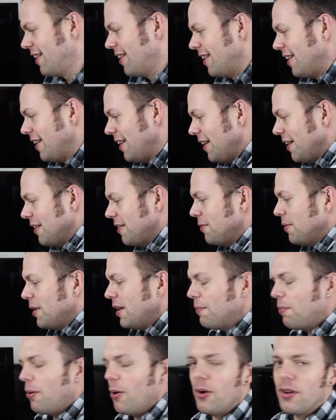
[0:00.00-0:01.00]
uh, so we're
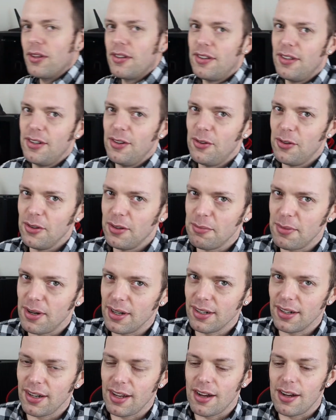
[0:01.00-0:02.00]
gonna pour into the Northern
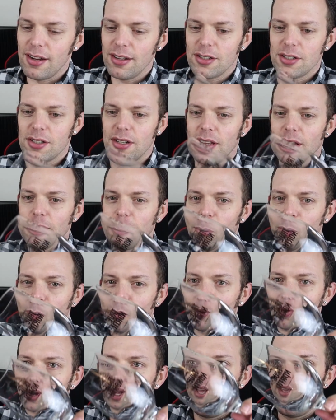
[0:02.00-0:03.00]
Monk glass and the
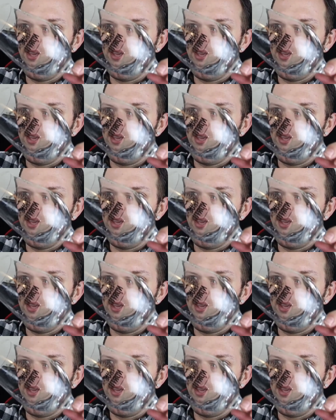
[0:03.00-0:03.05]
pour